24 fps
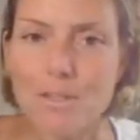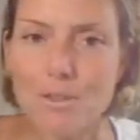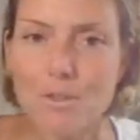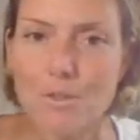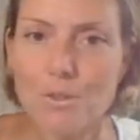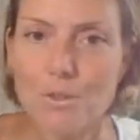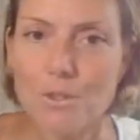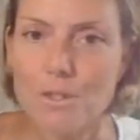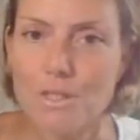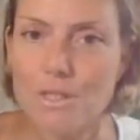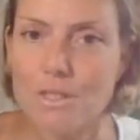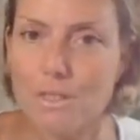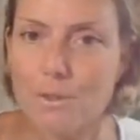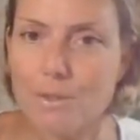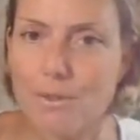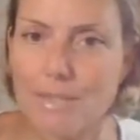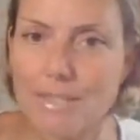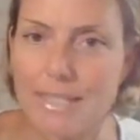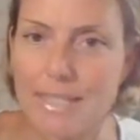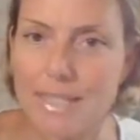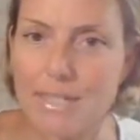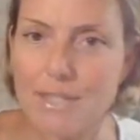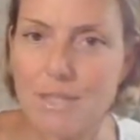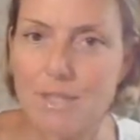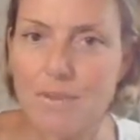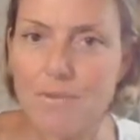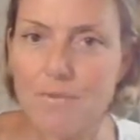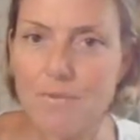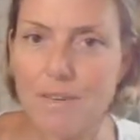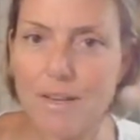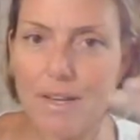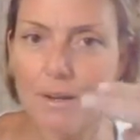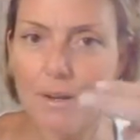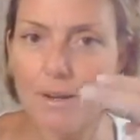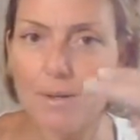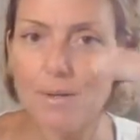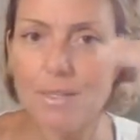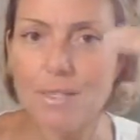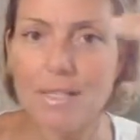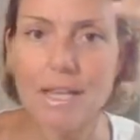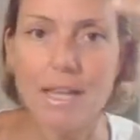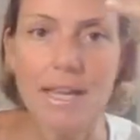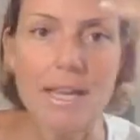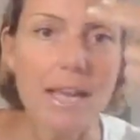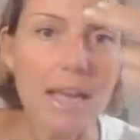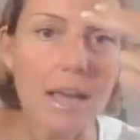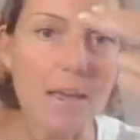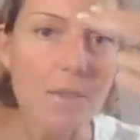So just take two fingers,
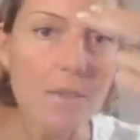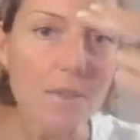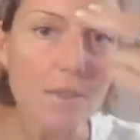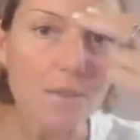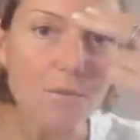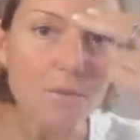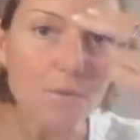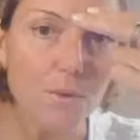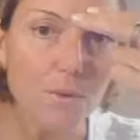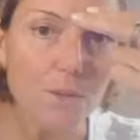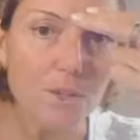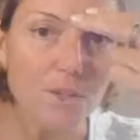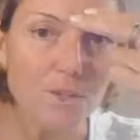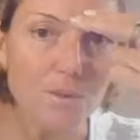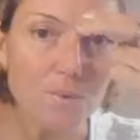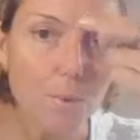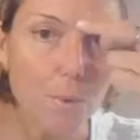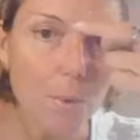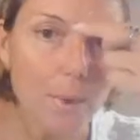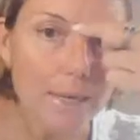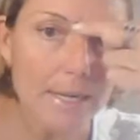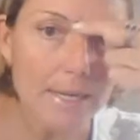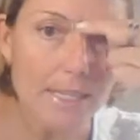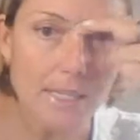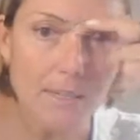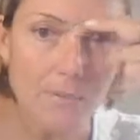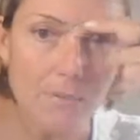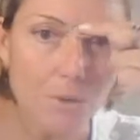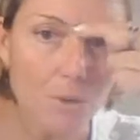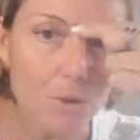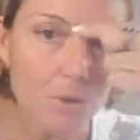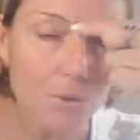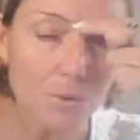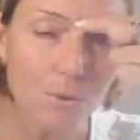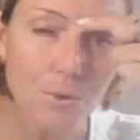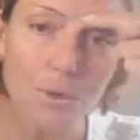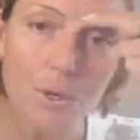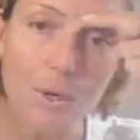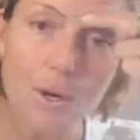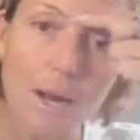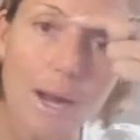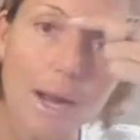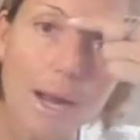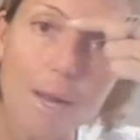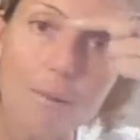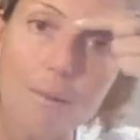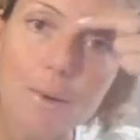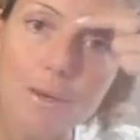and then the first point is if you grew your
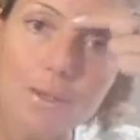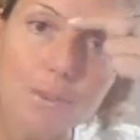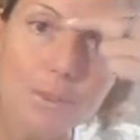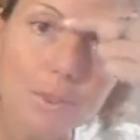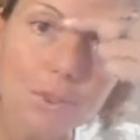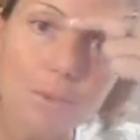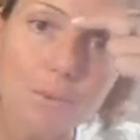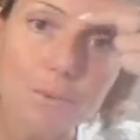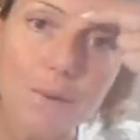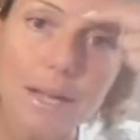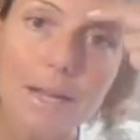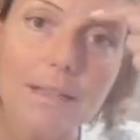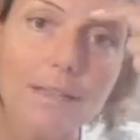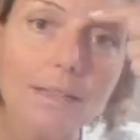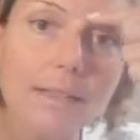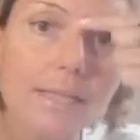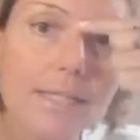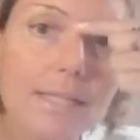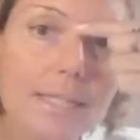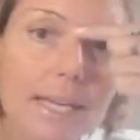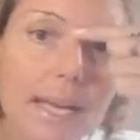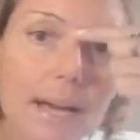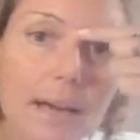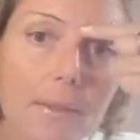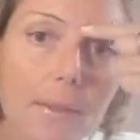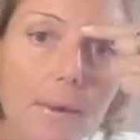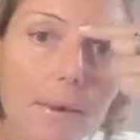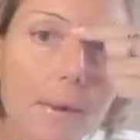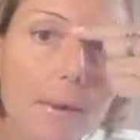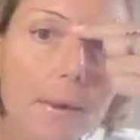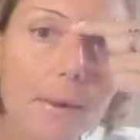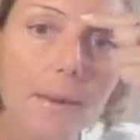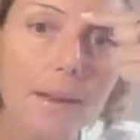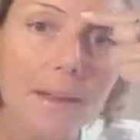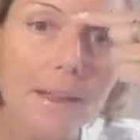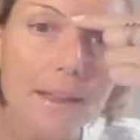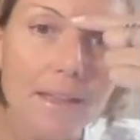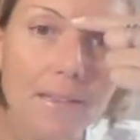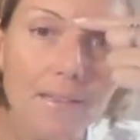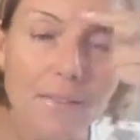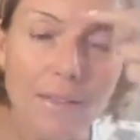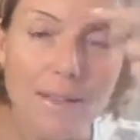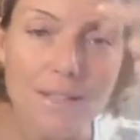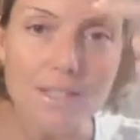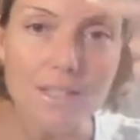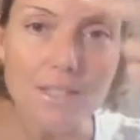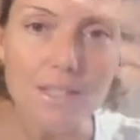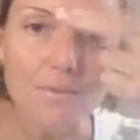eyebrows directly together,
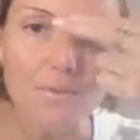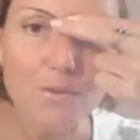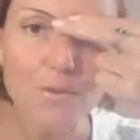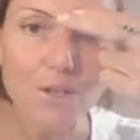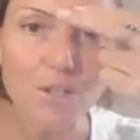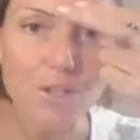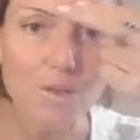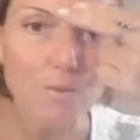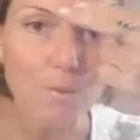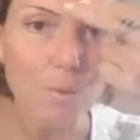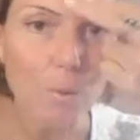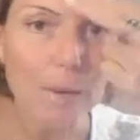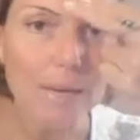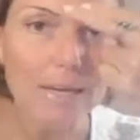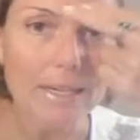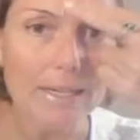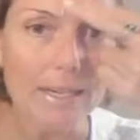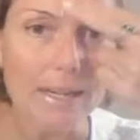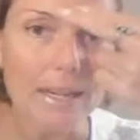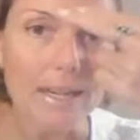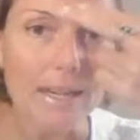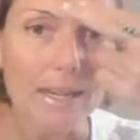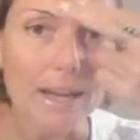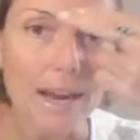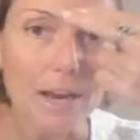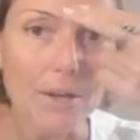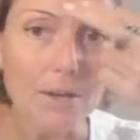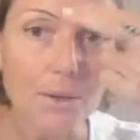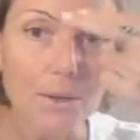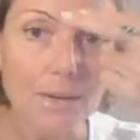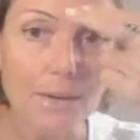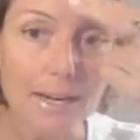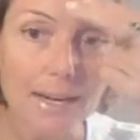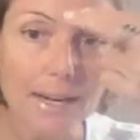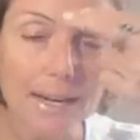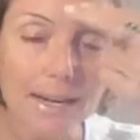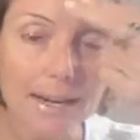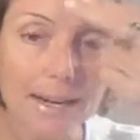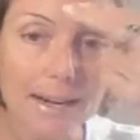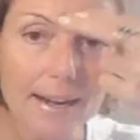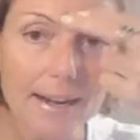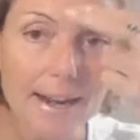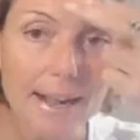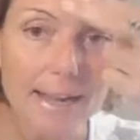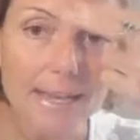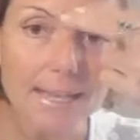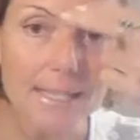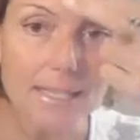that's the first point, and you're going to get a
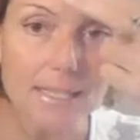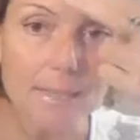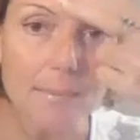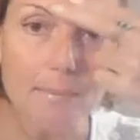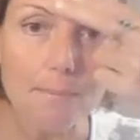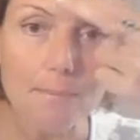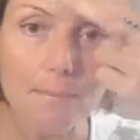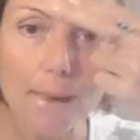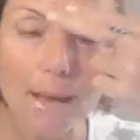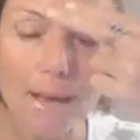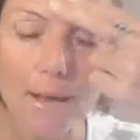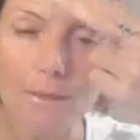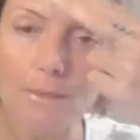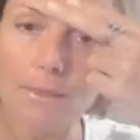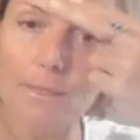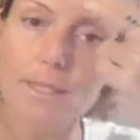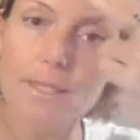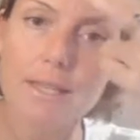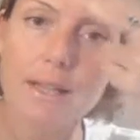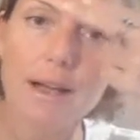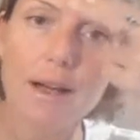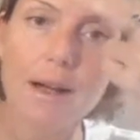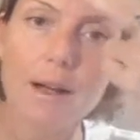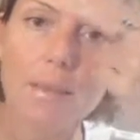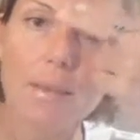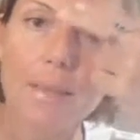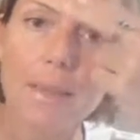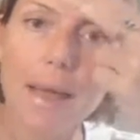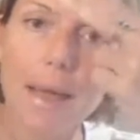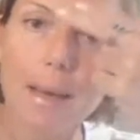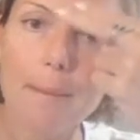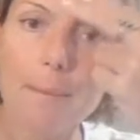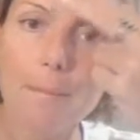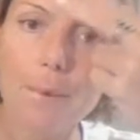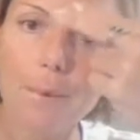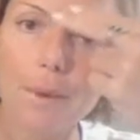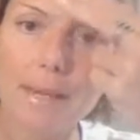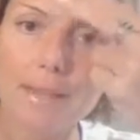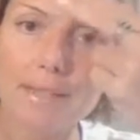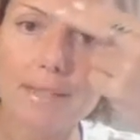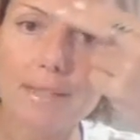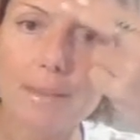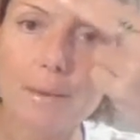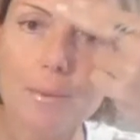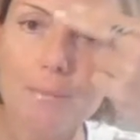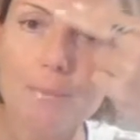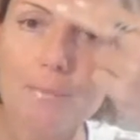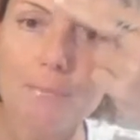nice bounce on that
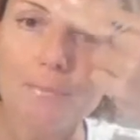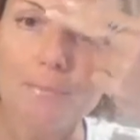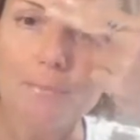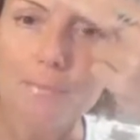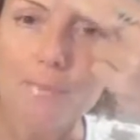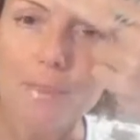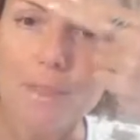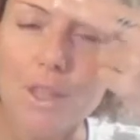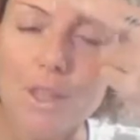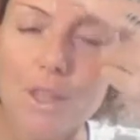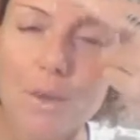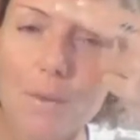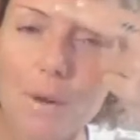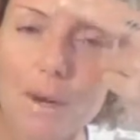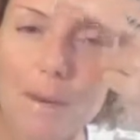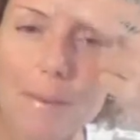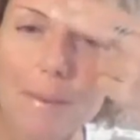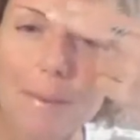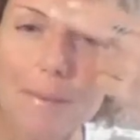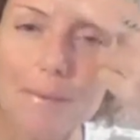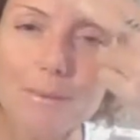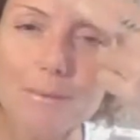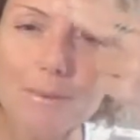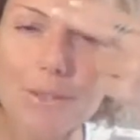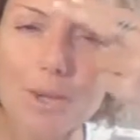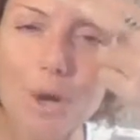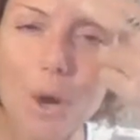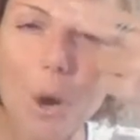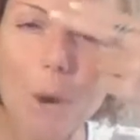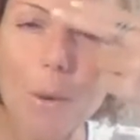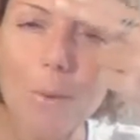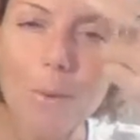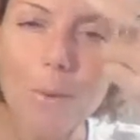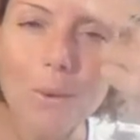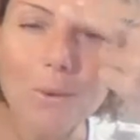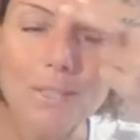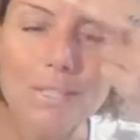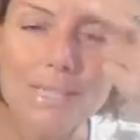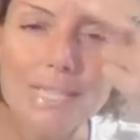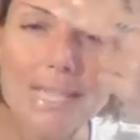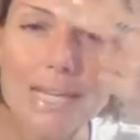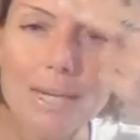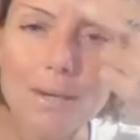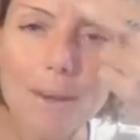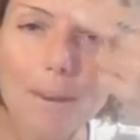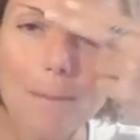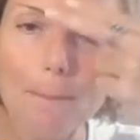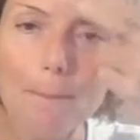point. You want to be able to almost
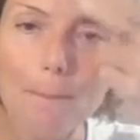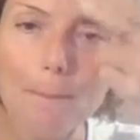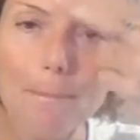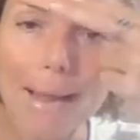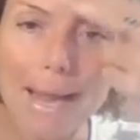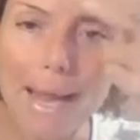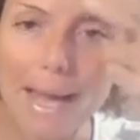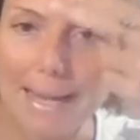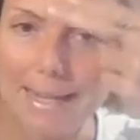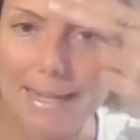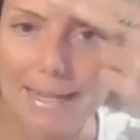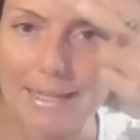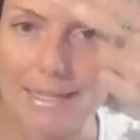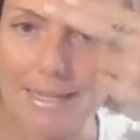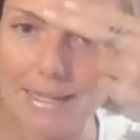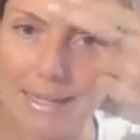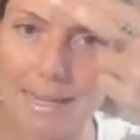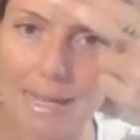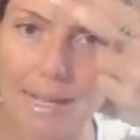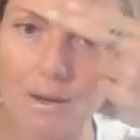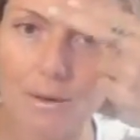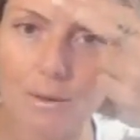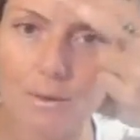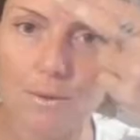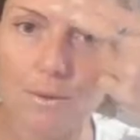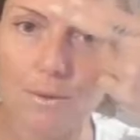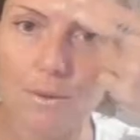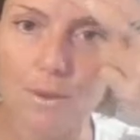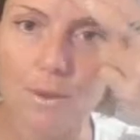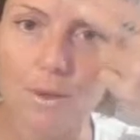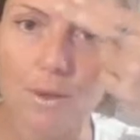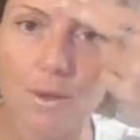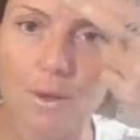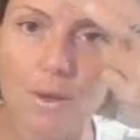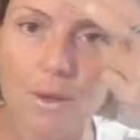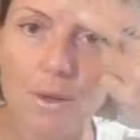hear a patting sound